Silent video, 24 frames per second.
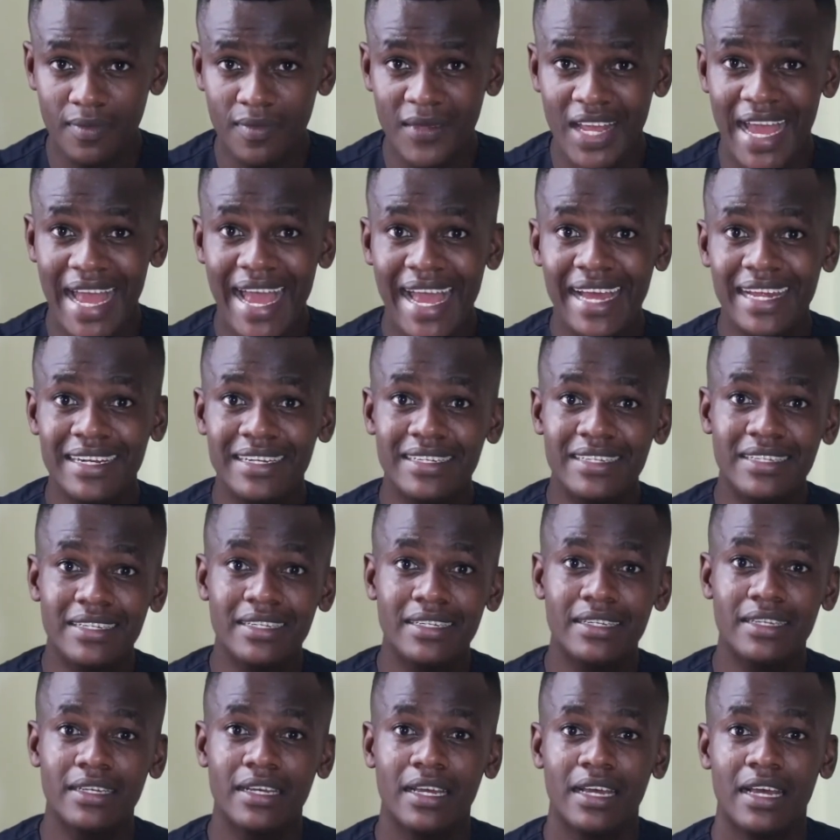and
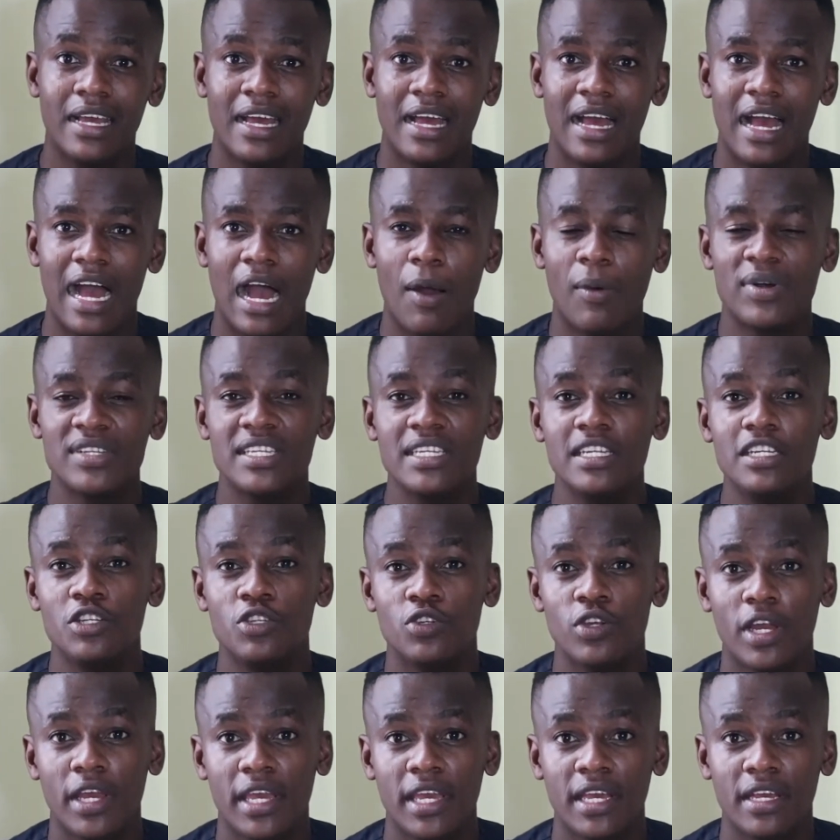I wasn't
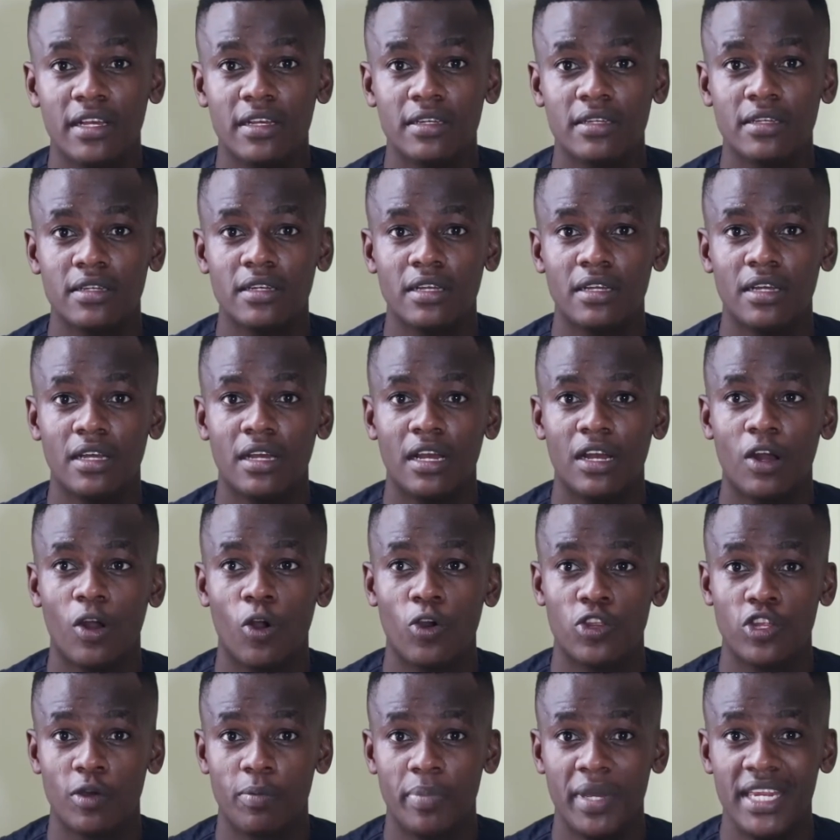enjoying
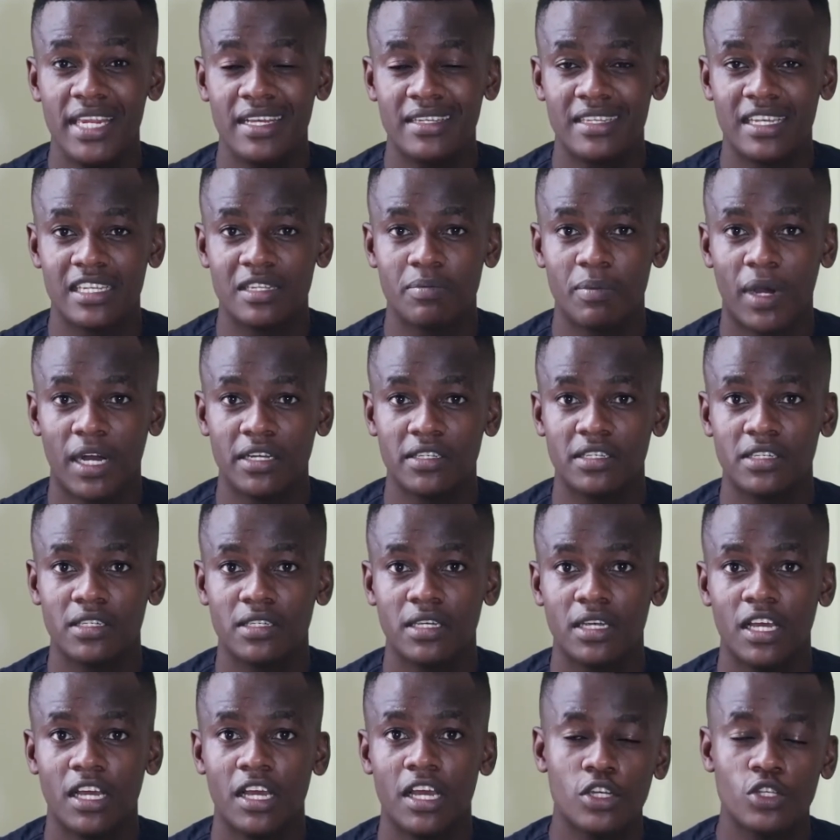orthopedics as much.
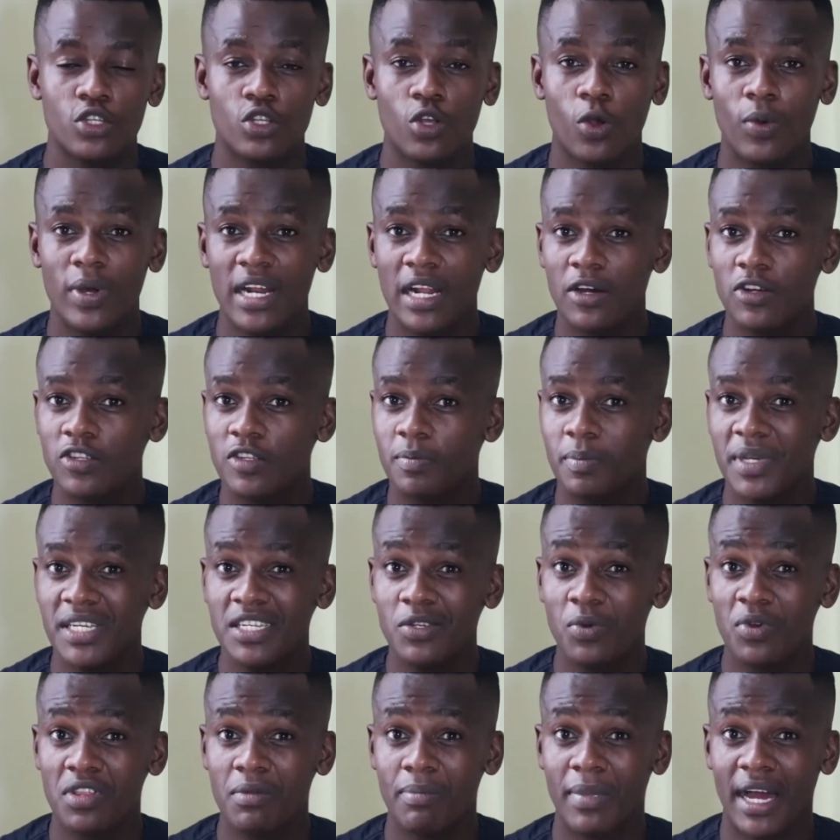So when I was busy
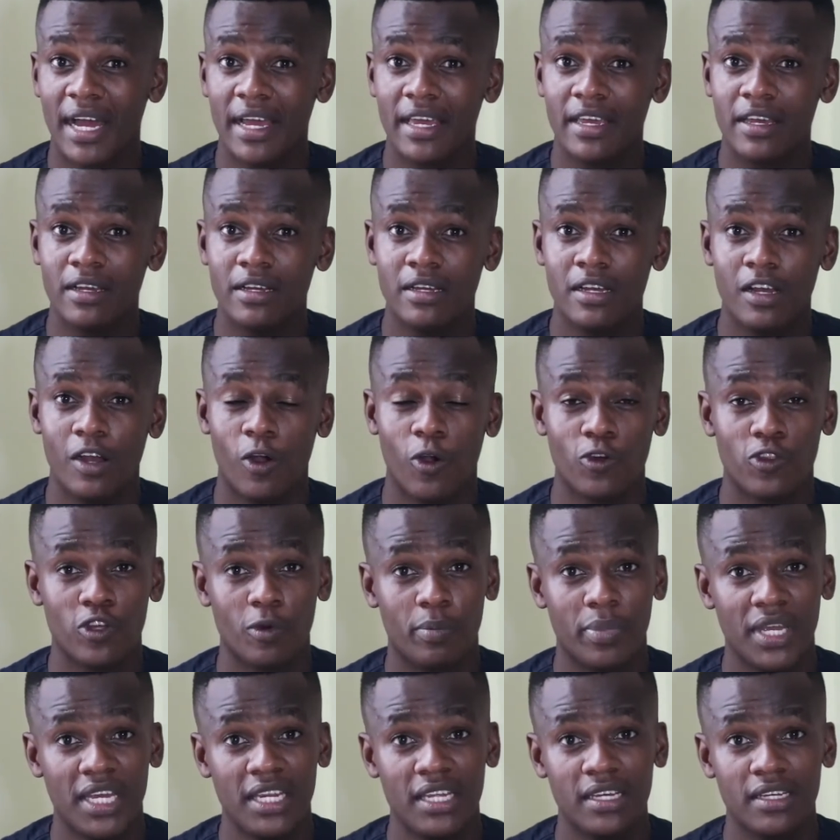with my
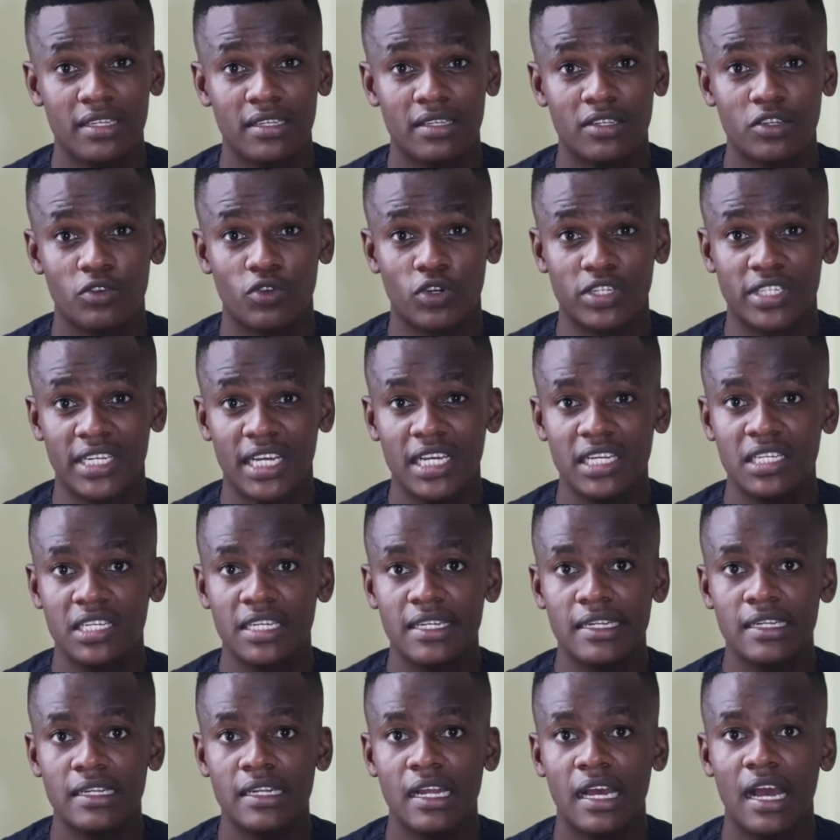orthopedics
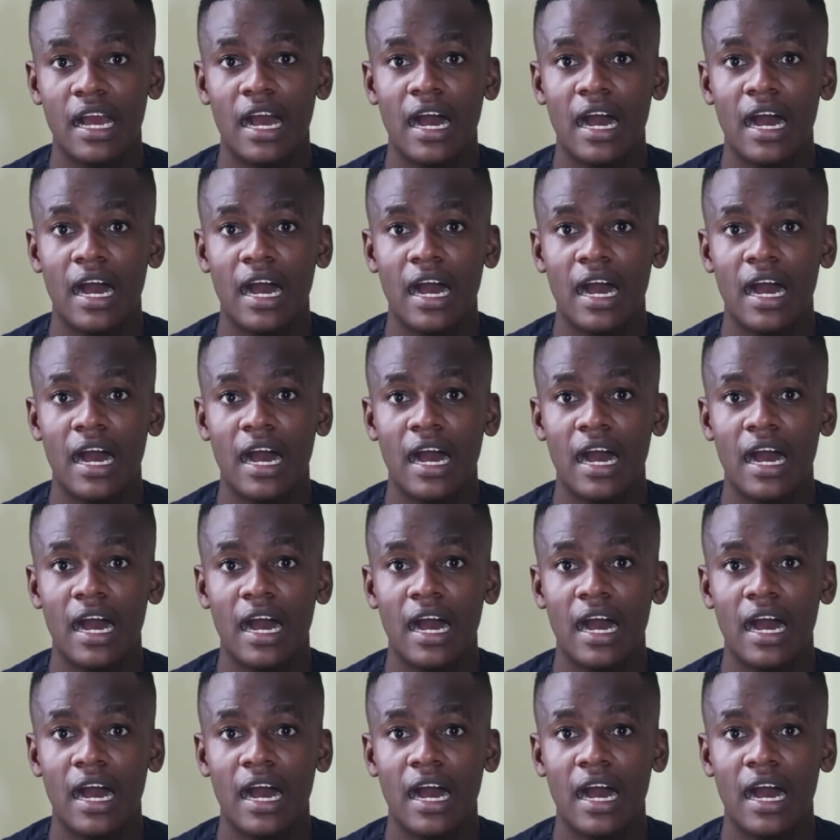rotation,